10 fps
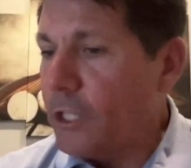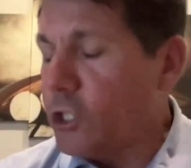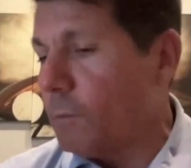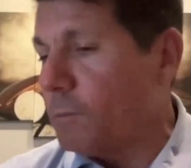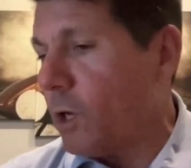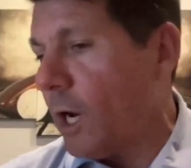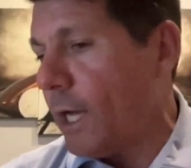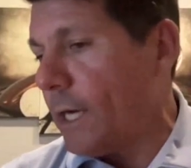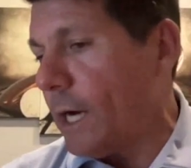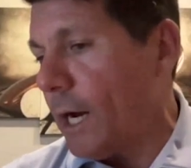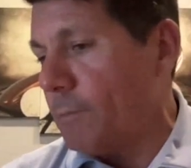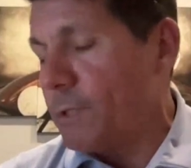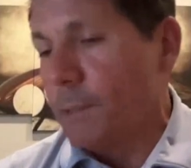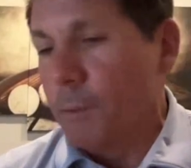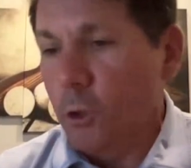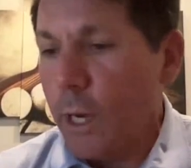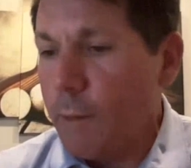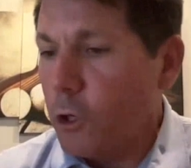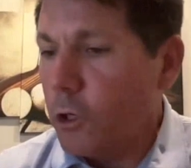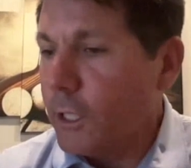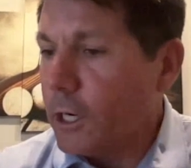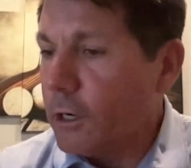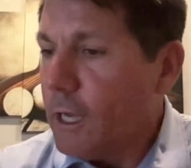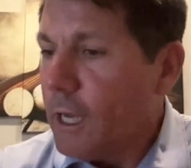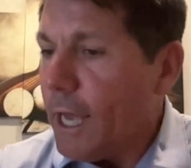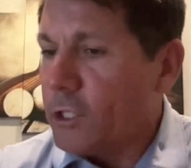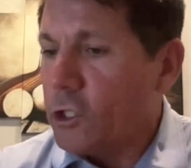I jumped on SimilarWeb earlier